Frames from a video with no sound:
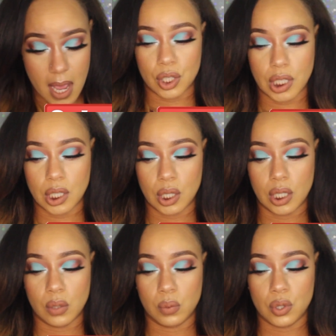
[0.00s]
She
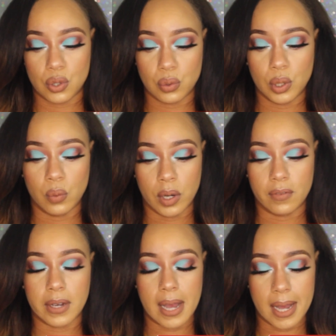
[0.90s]
was truly one
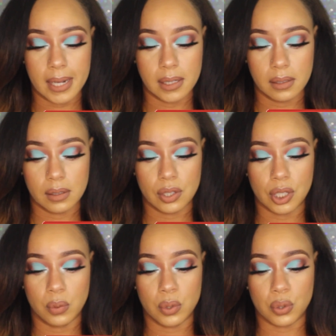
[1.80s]
of a kind.
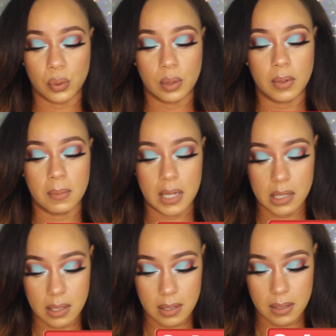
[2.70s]
She will truly be
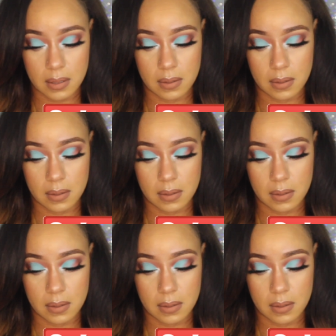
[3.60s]
missed.